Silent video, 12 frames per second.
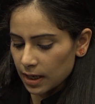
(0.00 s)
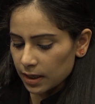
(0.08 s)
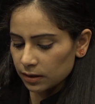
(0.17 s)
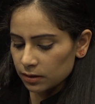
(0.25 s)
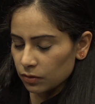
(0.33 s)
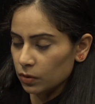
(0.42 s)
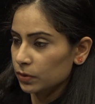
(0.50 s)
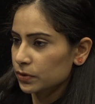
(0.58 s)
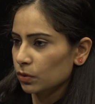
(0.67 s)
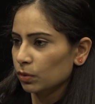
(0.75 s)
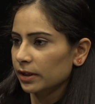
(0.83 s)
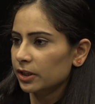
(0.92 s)
and
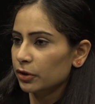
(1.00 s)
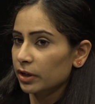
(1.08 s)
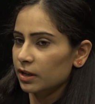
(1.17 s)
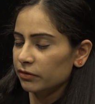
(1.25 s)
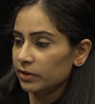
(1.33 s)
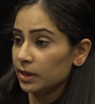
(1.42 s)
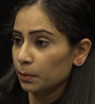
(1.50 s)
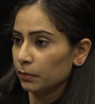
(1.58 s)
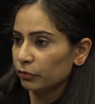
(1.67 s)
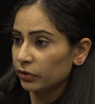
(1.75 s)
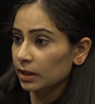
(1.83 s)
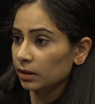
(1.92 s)
also like you're gonna
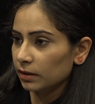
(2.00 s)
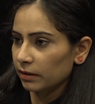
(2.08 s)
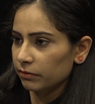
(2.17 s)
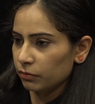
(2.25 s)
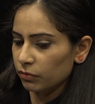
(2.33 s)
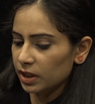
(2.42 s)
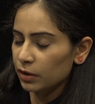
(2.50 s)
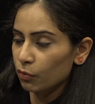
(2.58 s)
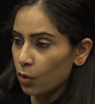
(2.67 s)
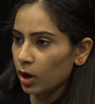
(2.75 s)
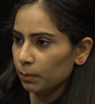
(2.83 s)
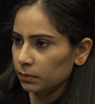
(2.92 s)
feel very
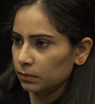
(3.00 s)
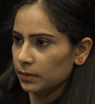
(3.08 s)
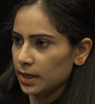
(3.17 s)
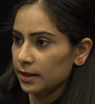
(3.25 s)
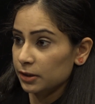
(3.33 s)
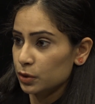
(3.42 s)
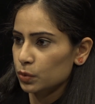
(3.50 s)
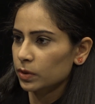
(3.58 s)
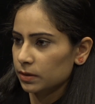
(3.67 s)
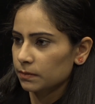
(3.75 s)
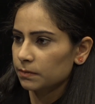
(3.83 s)
warm at the joint.